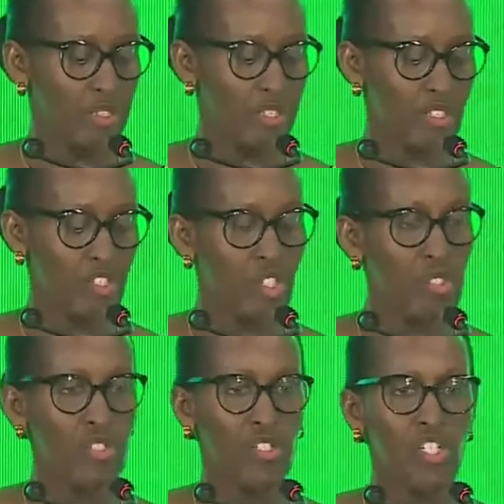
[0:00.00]

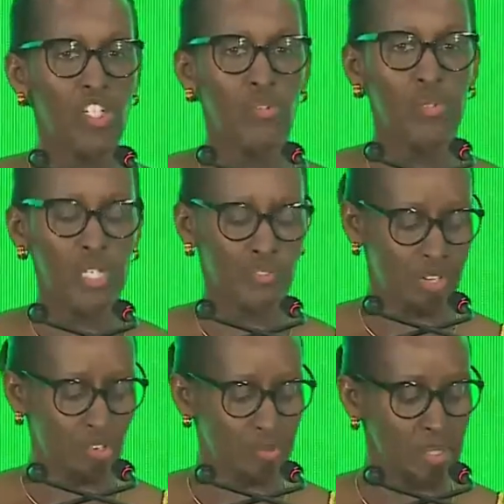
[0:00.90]
that the nurturing
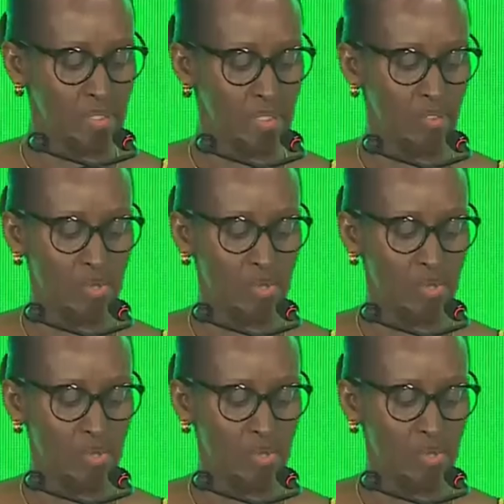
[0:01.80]
environment,